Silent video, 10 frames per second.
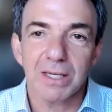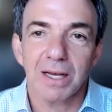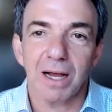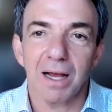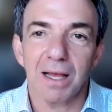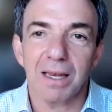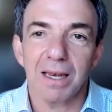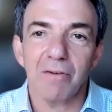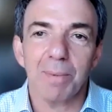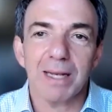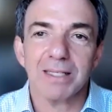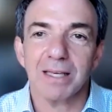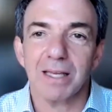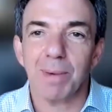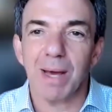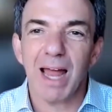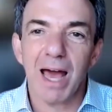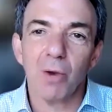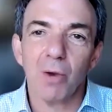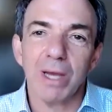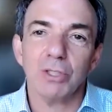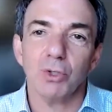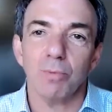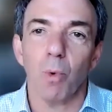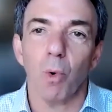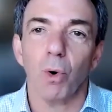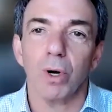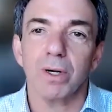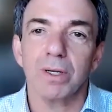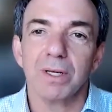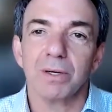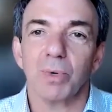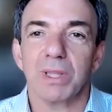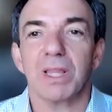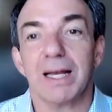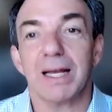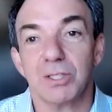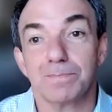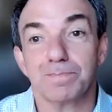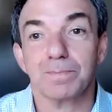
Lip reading: And everybody's thinking about how do I do more with less